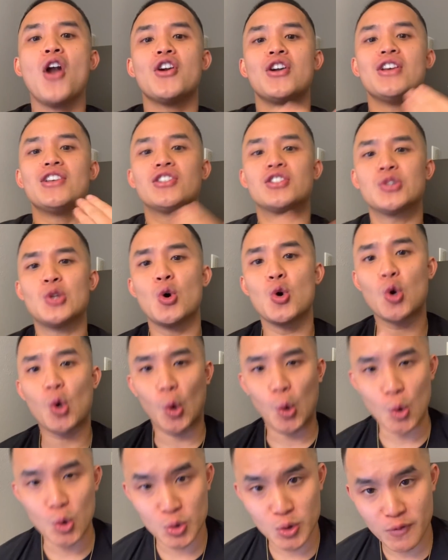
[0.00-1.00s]
is so
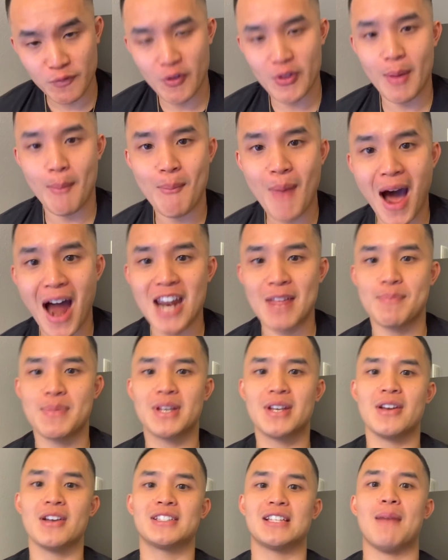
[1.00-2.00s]
crucial for the body,
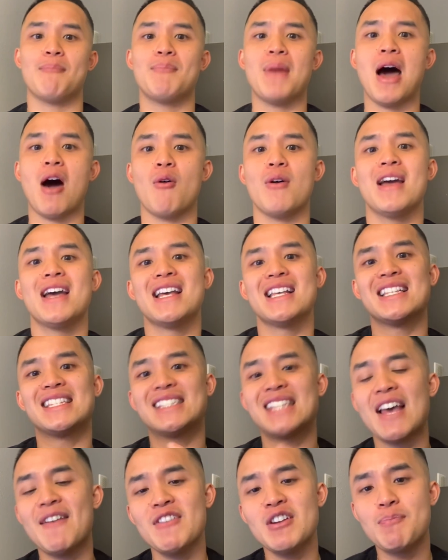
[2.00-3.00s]
because about
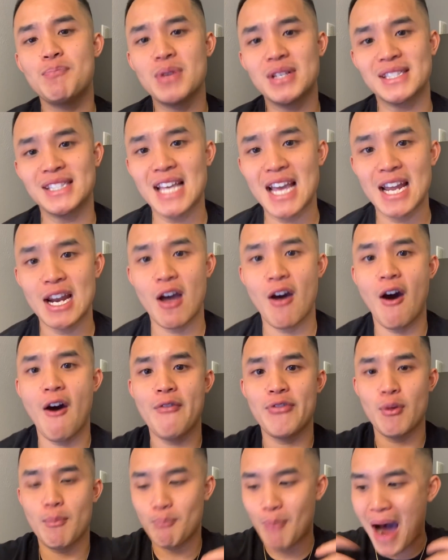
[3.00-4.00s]
70% of
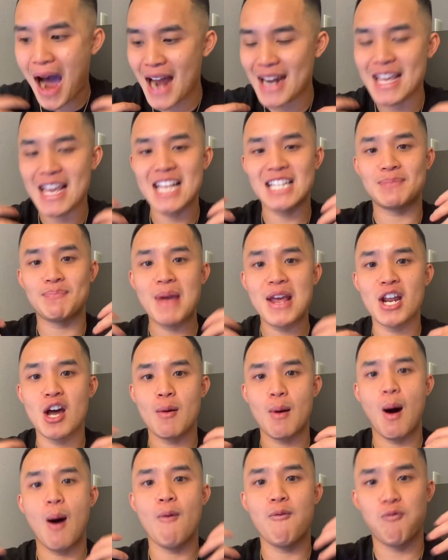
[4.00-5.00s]
the body is made
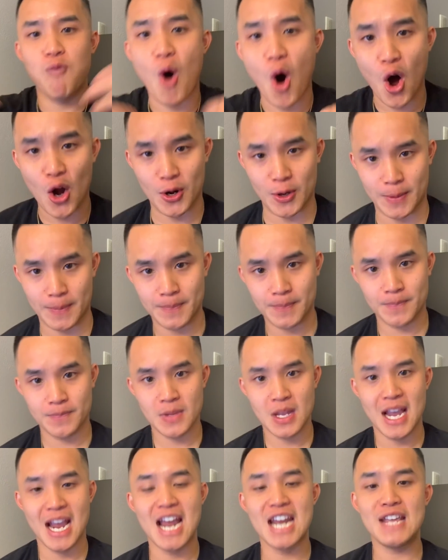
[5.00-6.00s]
up of water.
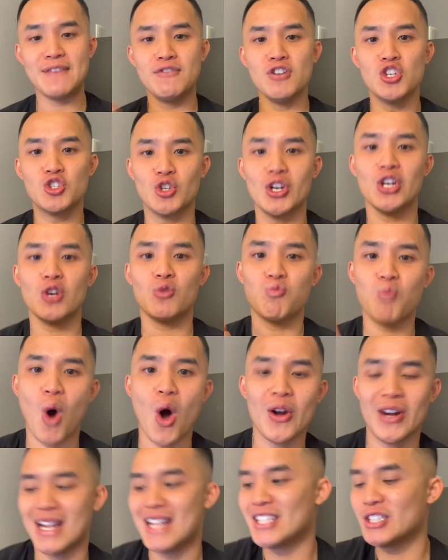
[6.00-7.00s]
And if you drink
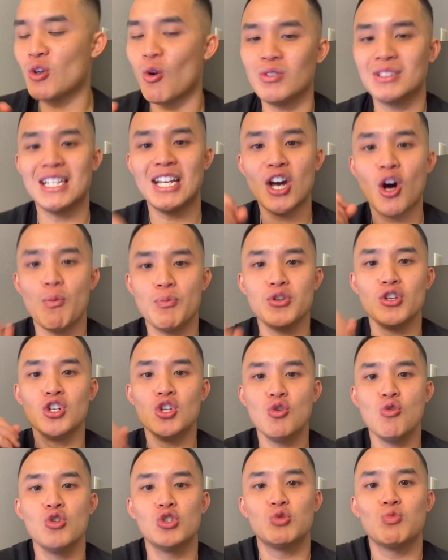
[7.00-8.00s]
water, it's going to help you
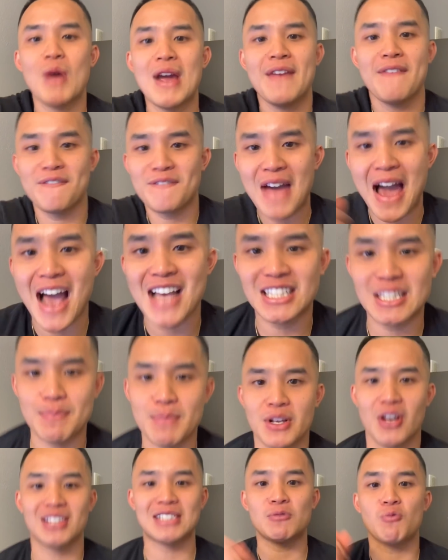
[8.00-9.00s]
lose weight faster,
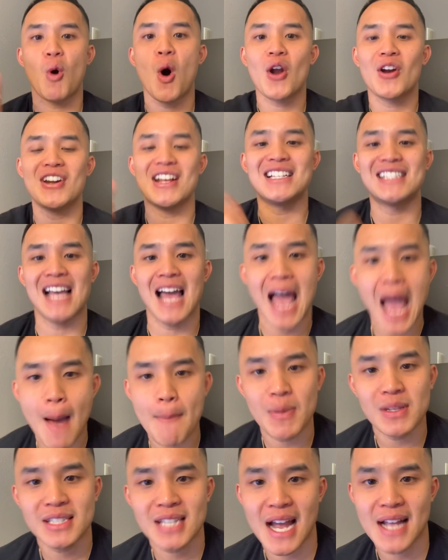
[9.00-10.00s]
because water is an
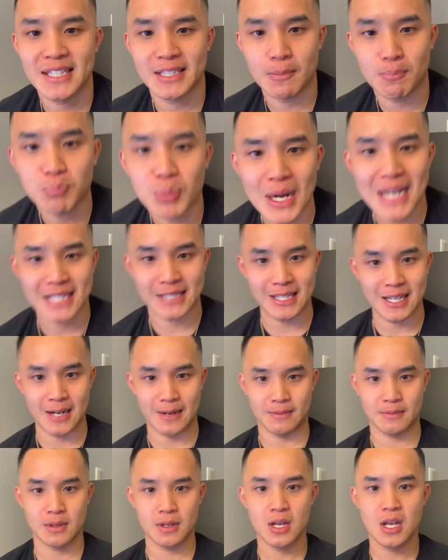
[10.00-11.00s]
appetite suppressant.
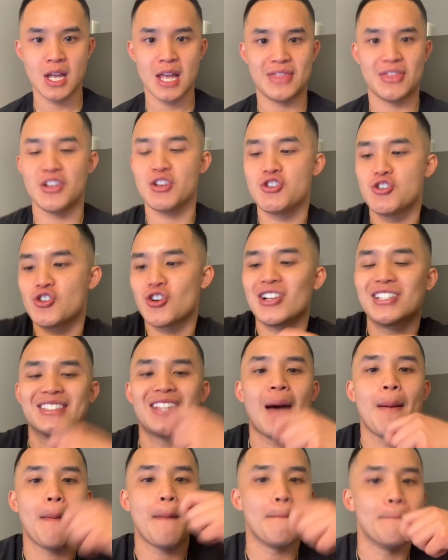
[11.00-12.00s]
You're gonna
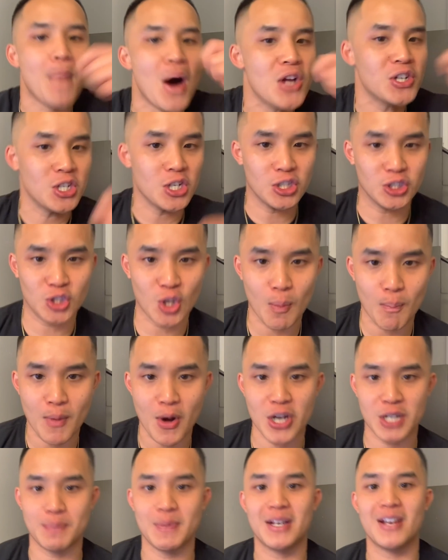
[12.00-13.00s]
stop munching so
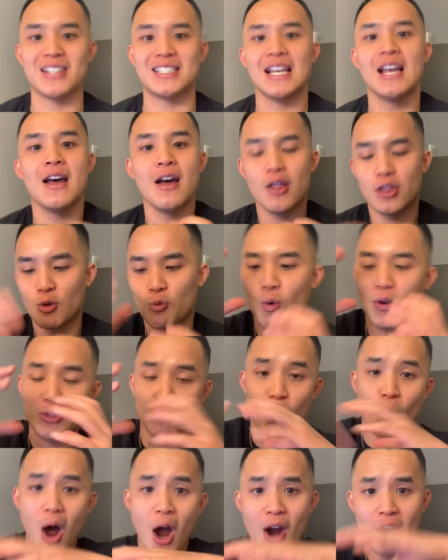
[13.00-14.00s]
much because what the
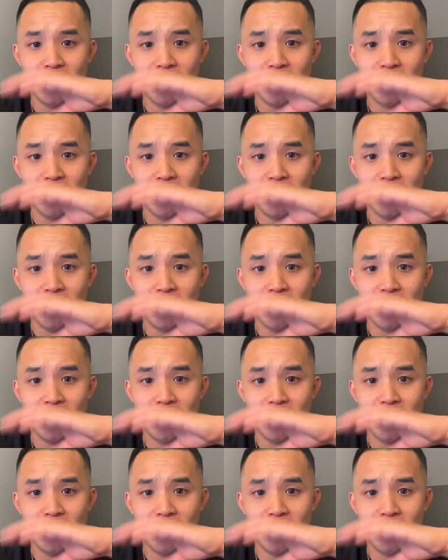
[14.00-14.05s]
water